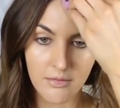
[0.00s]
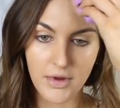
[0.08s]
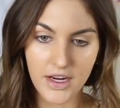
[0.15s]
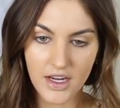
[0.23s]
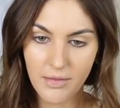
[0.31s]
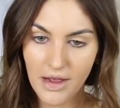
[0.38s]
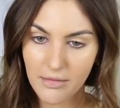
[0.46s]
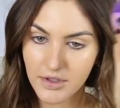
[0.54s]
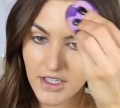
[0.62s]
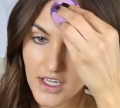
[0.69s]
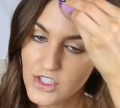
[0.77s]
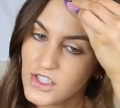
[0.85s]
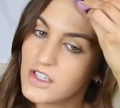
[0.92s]
makeup
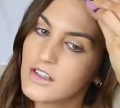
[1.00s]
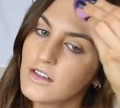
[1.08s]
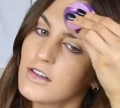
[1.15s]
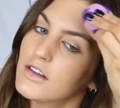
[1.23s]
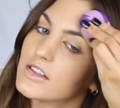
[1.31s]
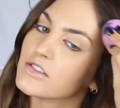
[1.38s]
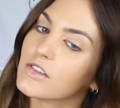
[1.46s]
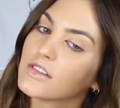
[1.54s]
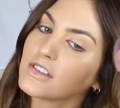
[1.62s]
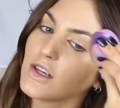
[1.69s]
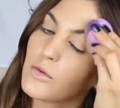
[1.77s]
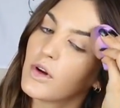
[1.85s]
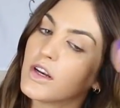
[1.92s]
application, as long
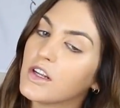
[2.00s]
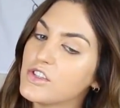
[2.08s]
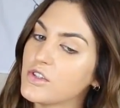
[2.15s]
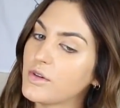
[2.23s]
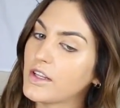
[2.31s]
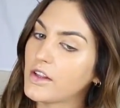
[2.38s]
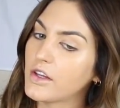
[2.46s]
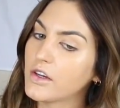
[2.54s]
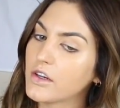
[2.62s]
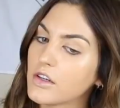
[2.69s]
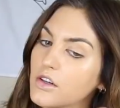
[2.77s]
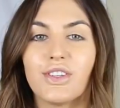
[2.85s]
as I want a dewy look.